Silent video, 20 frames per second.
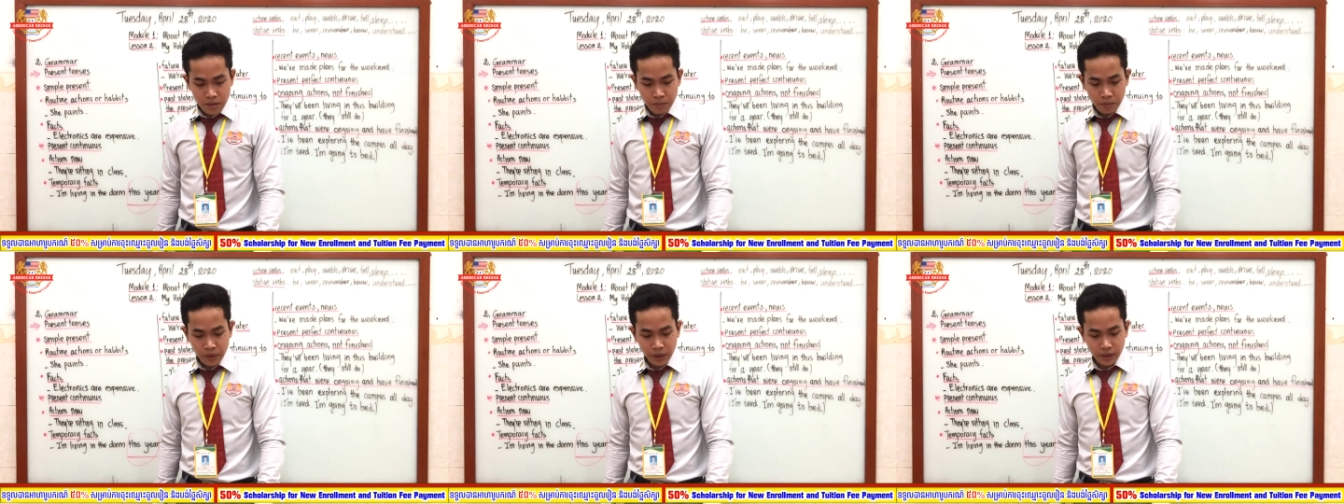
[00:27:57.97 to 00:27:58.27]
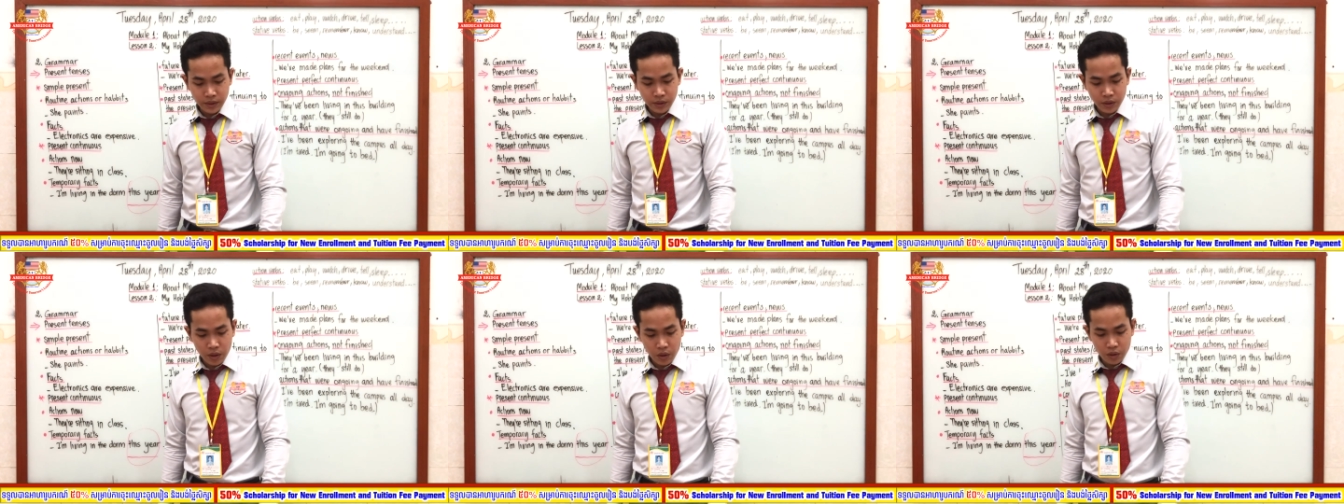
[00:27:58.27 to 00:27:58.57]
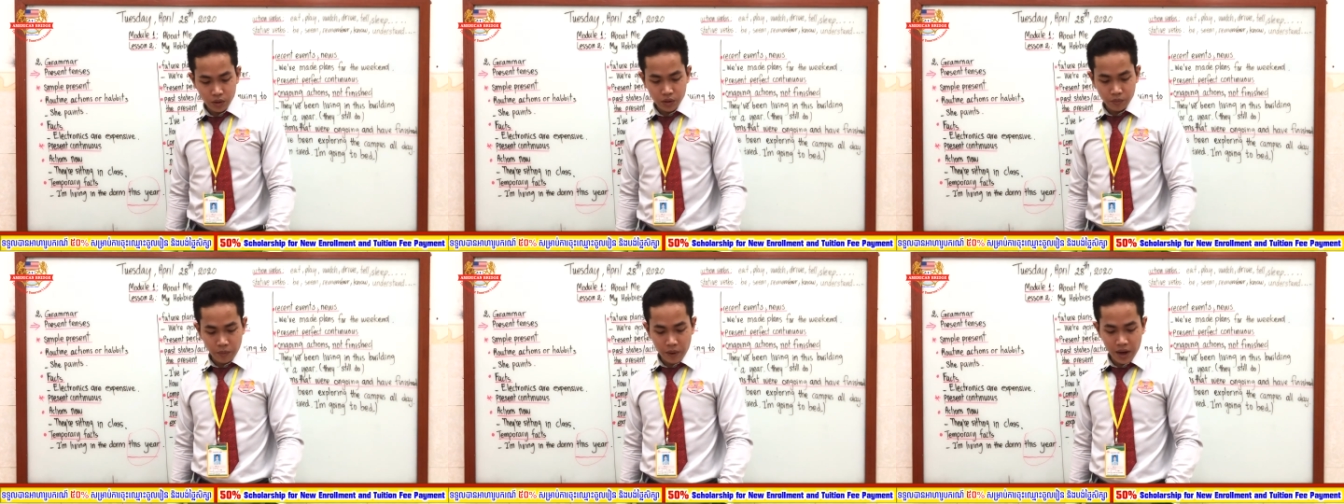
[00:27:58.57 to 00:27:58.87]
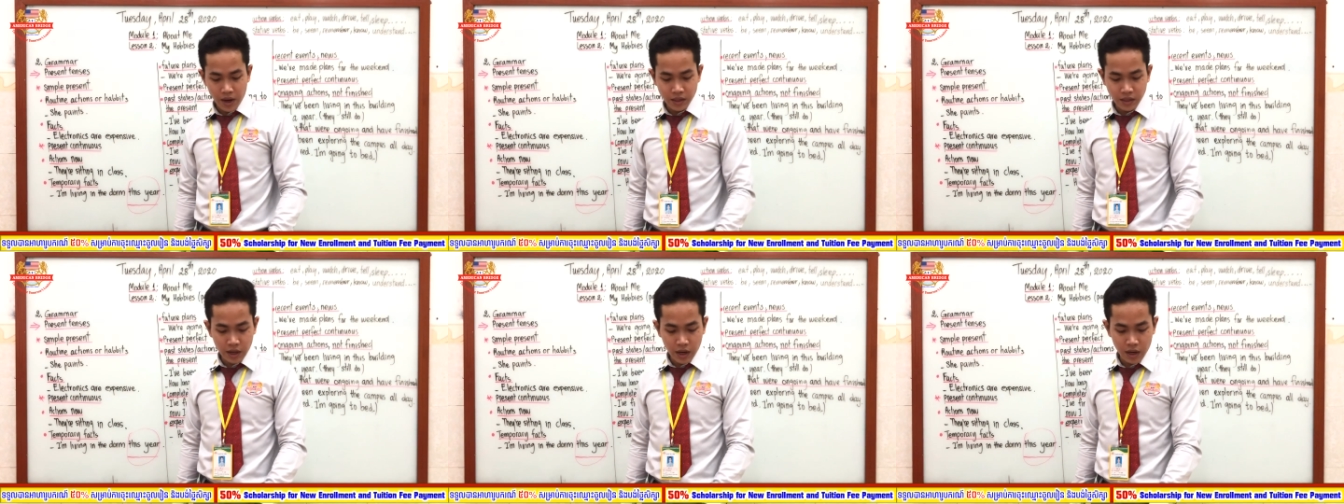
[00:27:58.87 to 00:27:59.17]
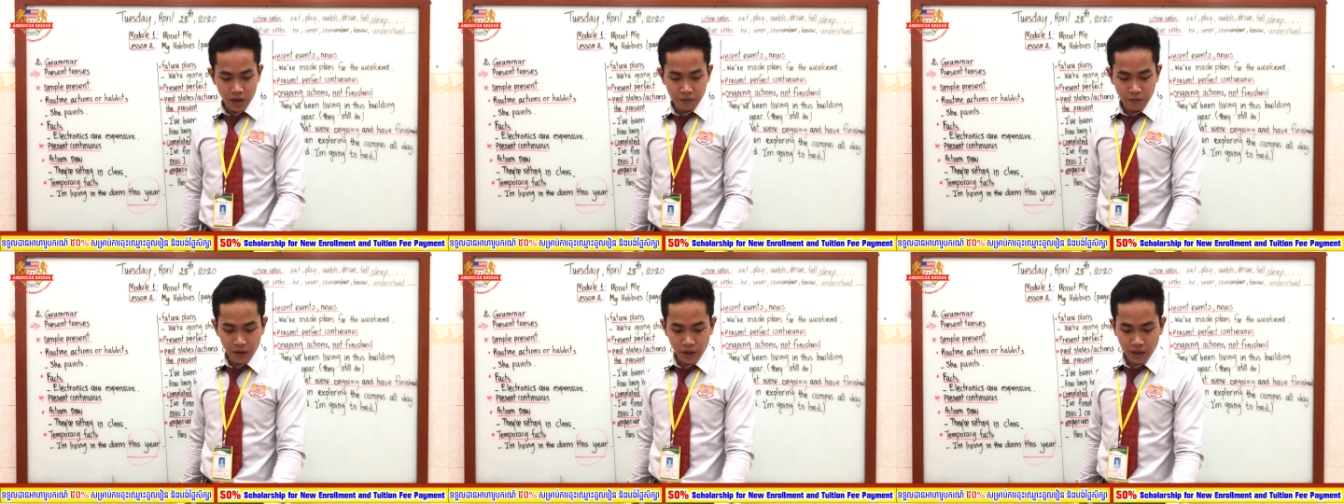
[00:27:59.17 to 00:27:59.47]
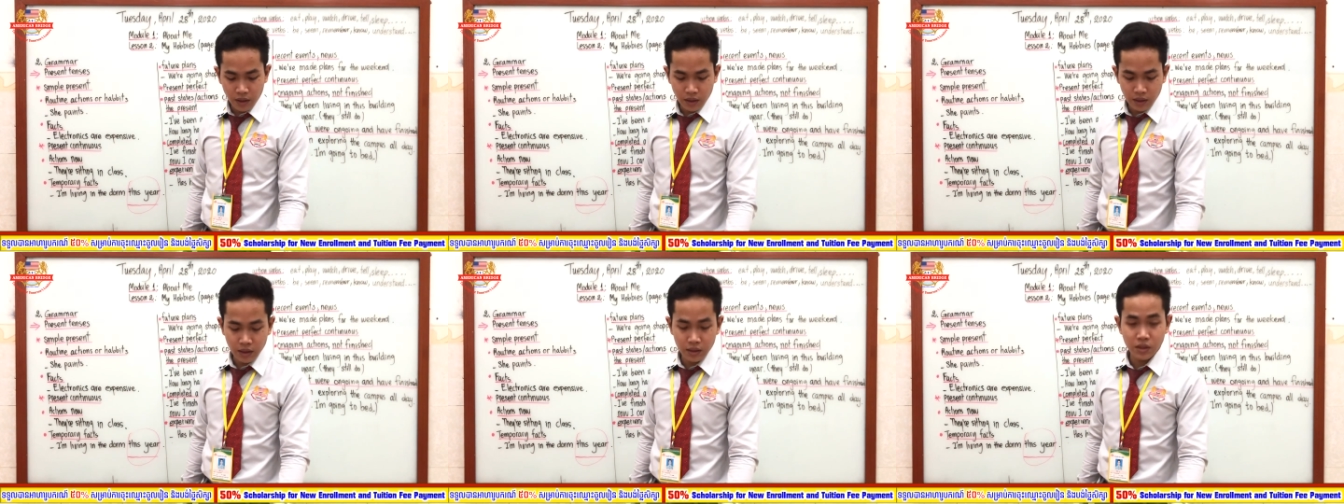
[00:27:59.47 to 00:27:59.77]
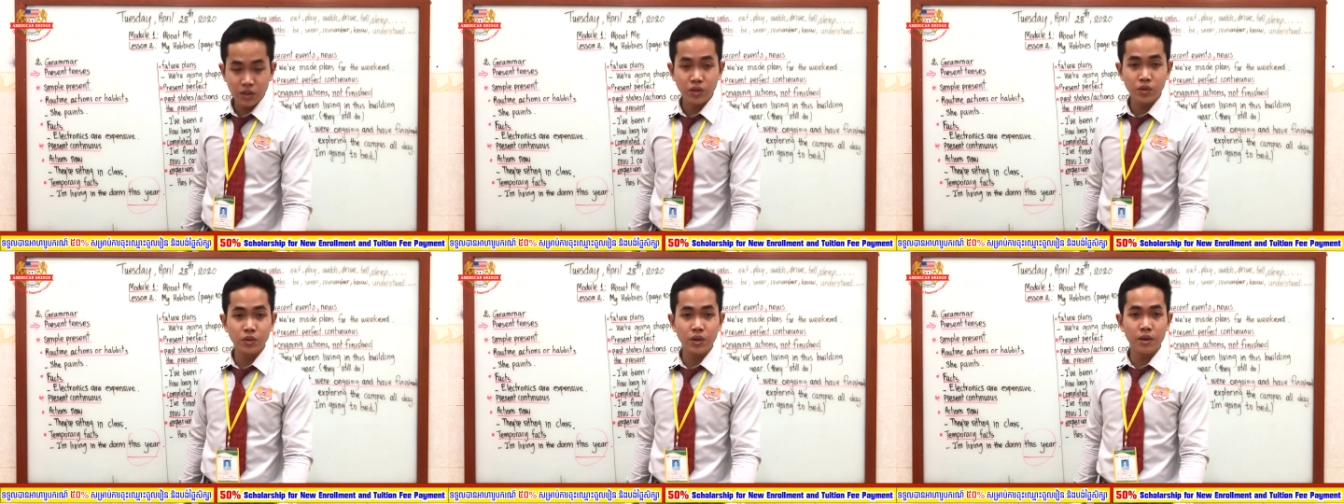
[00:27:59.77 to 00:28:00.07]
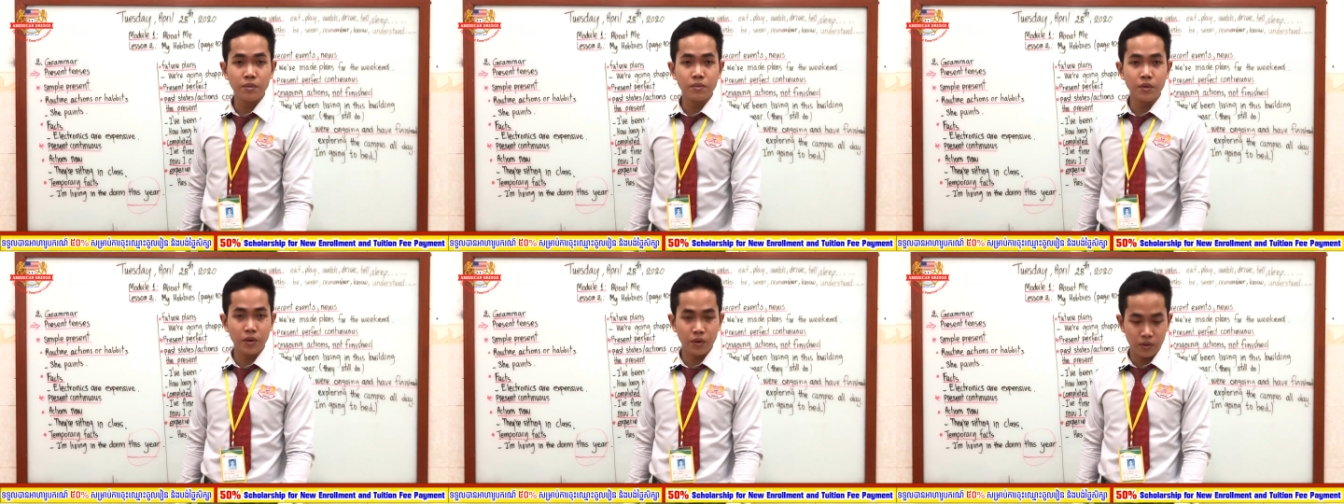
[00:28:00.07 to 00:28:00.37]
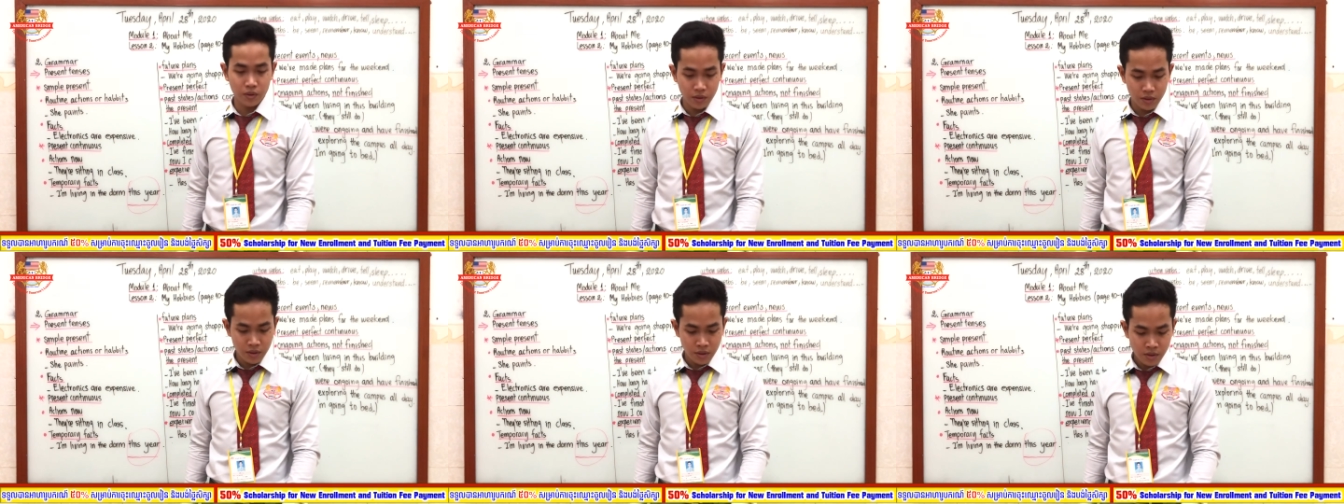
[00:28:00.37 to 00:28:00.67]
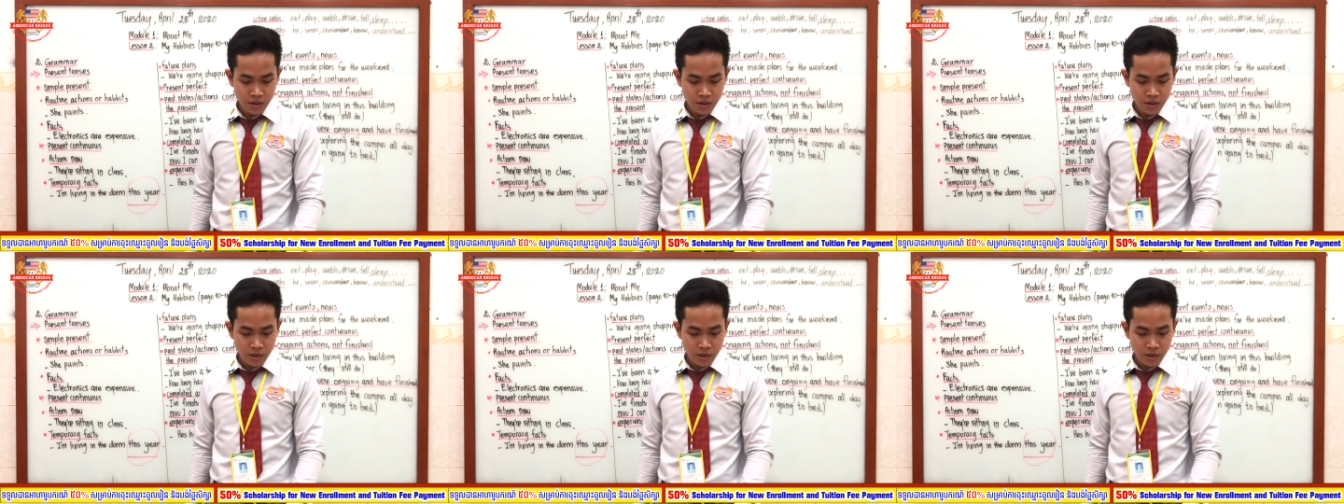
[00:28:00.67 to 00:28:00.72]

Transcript: Please go to page 11, the student book.